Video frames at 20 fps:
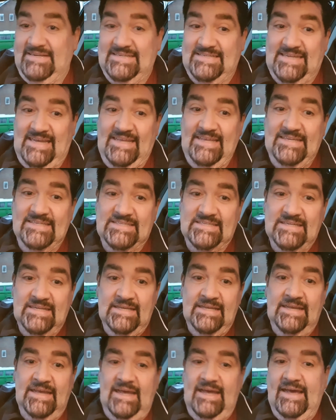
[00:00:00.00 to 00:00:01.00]
date,
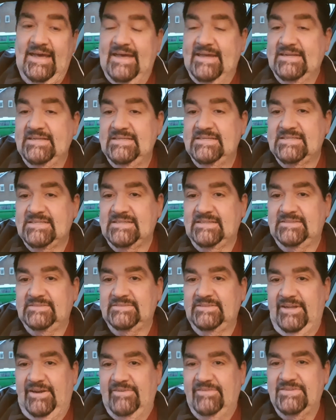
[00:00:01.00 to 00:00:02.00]
and
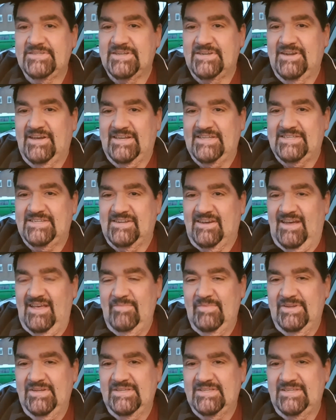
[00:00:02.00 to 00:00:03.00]
you know, it was a nice
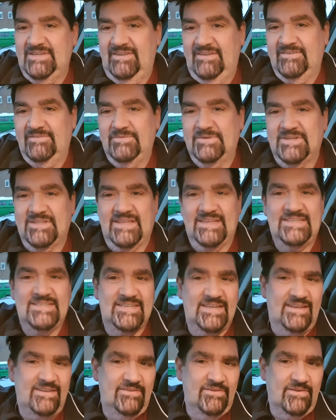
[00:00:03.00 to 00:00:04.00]
time. And you know, what do they
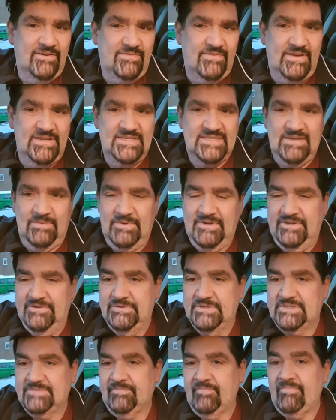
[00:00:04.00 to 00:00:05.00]
say? You've got to find someone
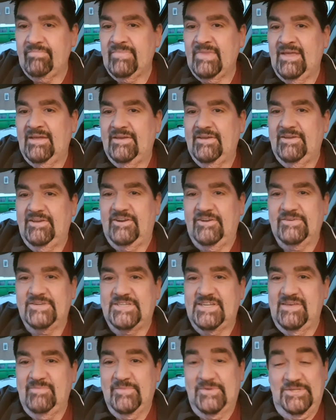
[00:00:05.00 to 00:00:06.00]
who's, you know,
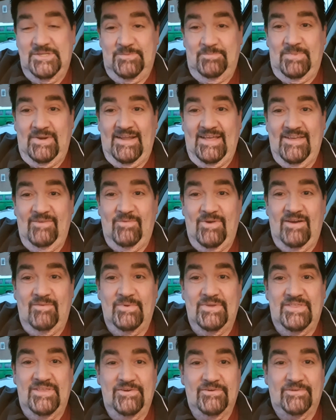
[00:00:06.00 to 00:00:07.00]
demons play well
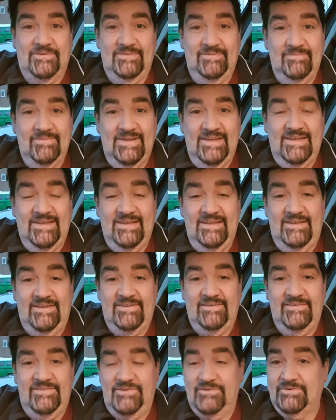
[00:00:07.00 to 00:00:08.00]
with
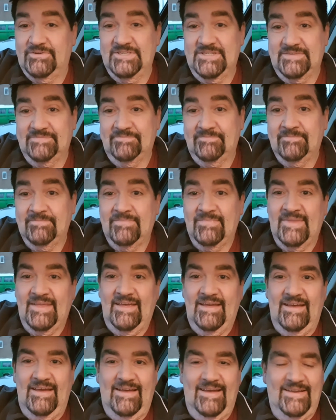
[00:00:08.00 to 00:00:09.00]
yours.
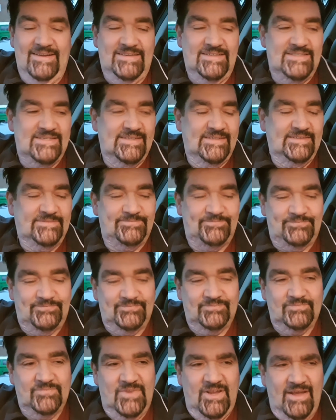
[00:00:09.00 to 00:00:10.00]
And
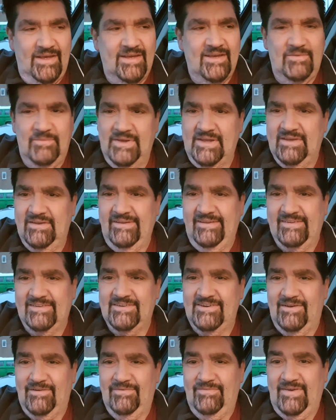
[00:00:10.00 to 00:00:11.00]
yeah, we're, you know,
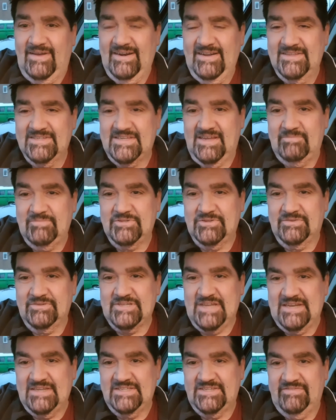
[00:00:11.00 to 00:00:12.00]
a lot of fun, the same sort of
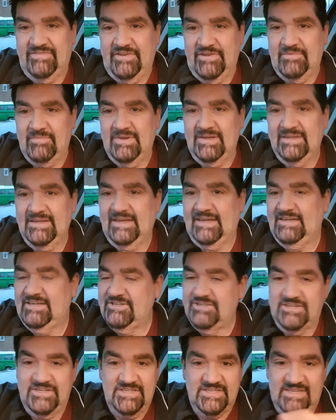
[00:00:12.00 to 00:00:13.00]
sense of humour, and
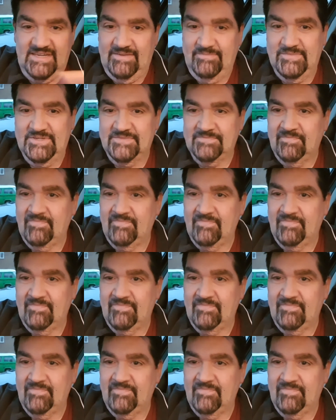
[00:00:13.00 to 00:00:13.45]
she seemed